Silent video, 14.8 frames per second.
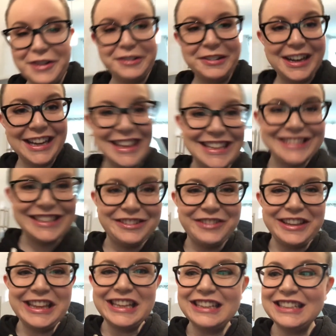All right, let's do
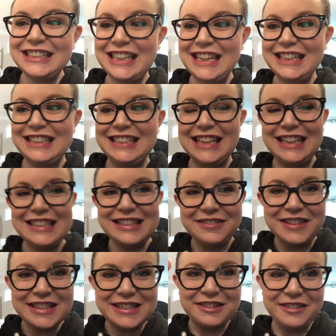a little taste test of
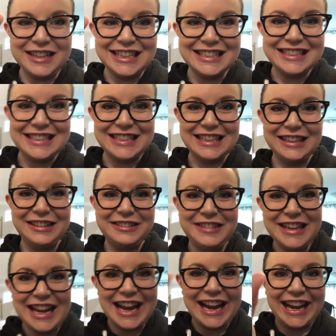this Greens 2
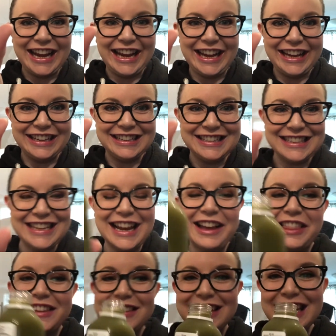and see how
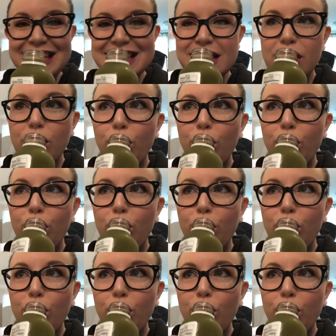this tastes.